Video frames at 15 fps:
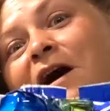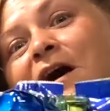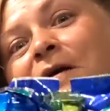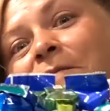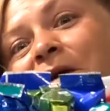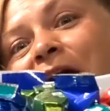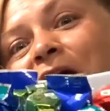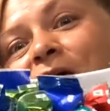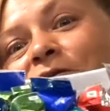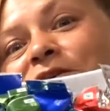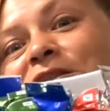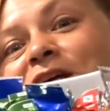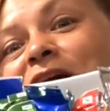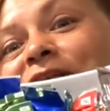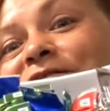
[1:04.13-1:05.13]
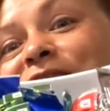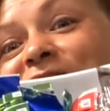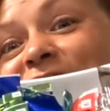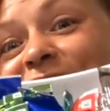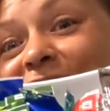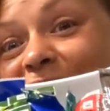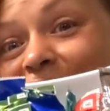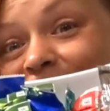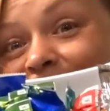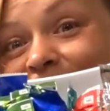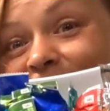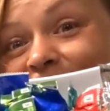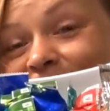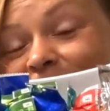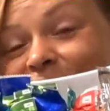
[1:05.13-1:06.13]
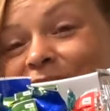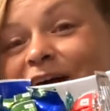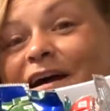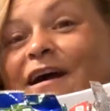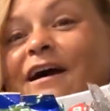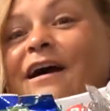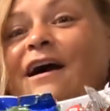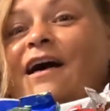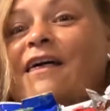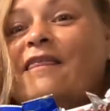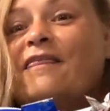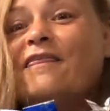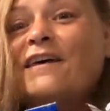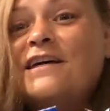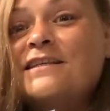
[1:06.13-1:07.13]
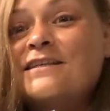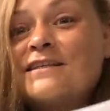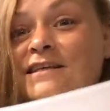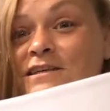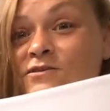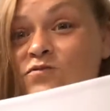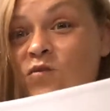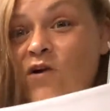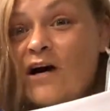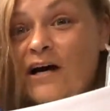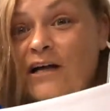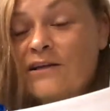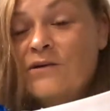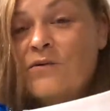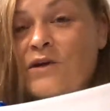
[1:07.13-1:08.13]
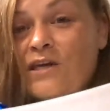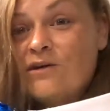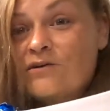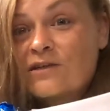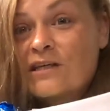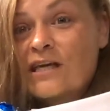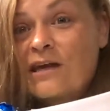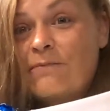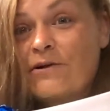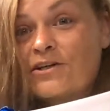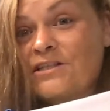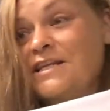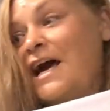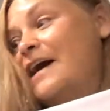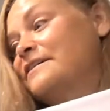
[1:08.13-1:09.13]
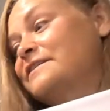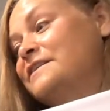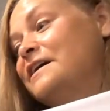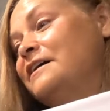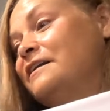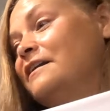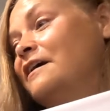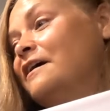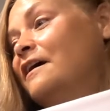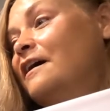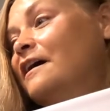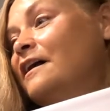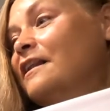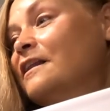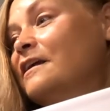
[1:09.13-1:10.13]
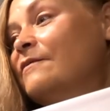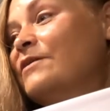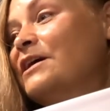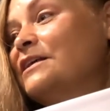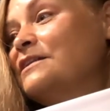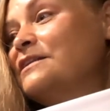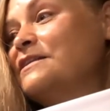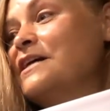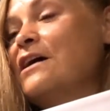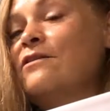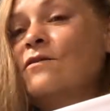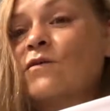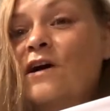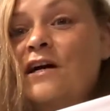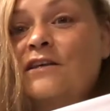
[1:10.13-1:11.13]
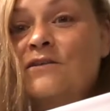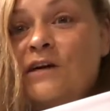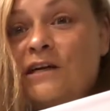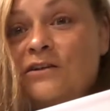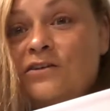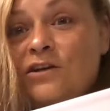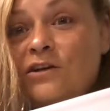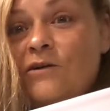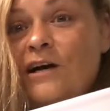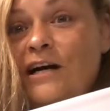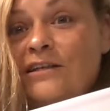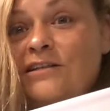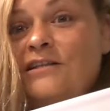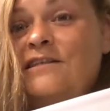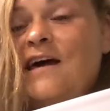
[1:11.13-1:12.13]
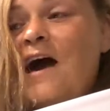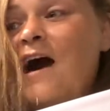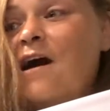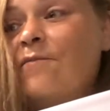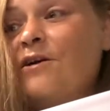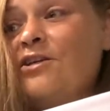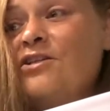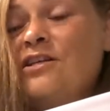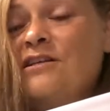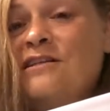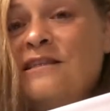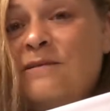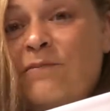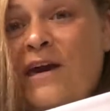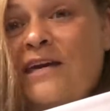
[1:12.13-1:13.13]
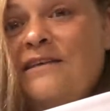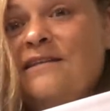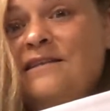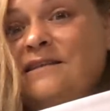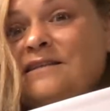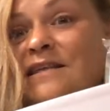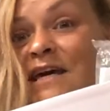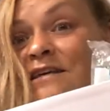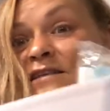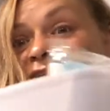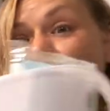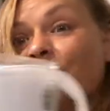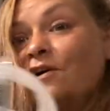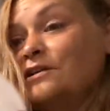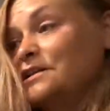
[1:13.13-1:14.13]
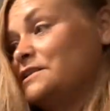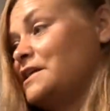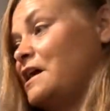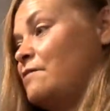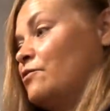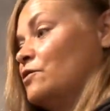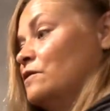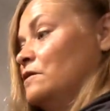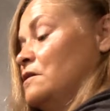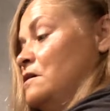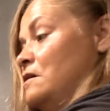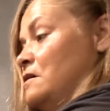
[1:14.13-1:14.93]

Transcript: amount of snacks. This is what we usually keep our snacks in. Let me get this out of the way so I can show you guys just how much space this takes up on the table.